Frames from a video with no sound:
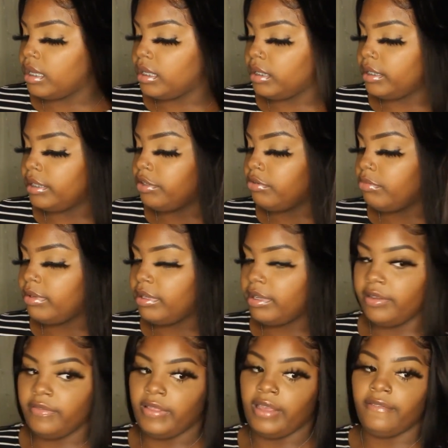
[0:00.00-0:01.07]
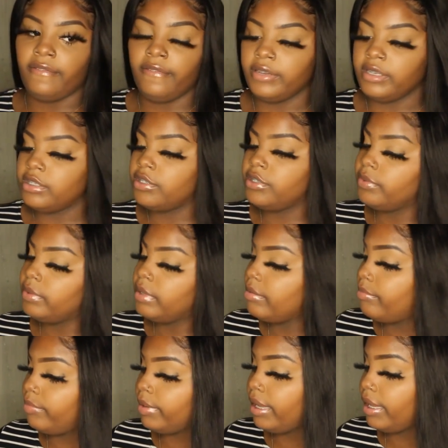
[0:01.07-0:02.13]
a little bit of like frizz to
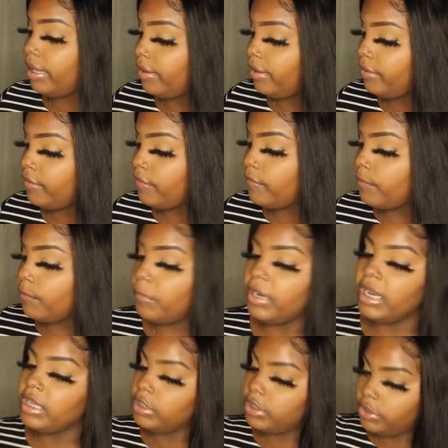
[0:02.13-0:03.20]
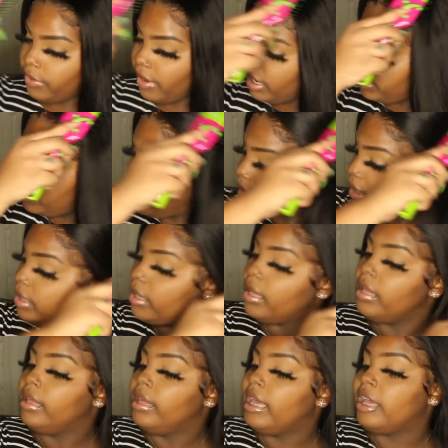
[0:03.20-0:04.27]
it, but when I straighten it,
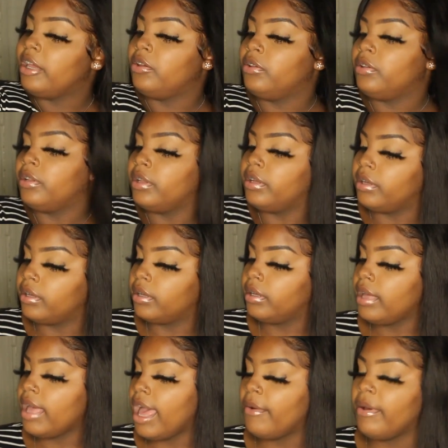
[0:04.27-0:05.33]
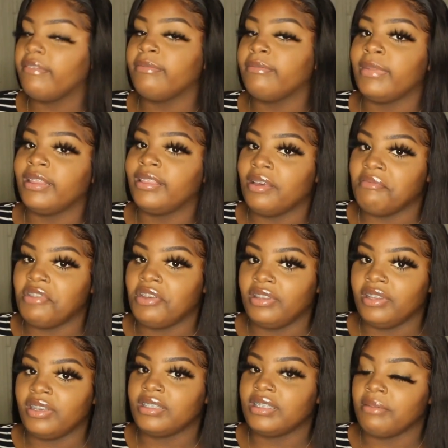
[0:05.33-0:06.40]
it'll look however my thumbnail
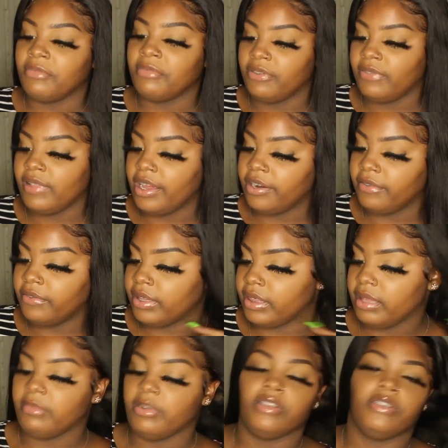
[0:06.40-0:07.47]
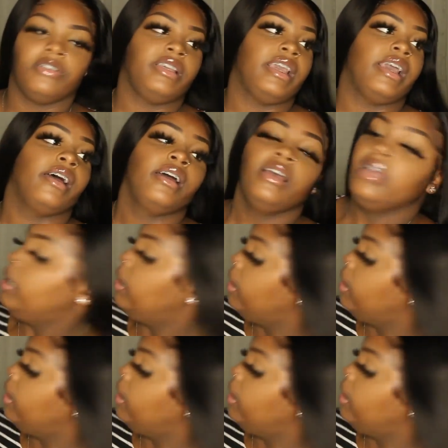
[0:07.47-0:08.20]
looks. I'm gonna flatten it for the thumbnail, so yeah,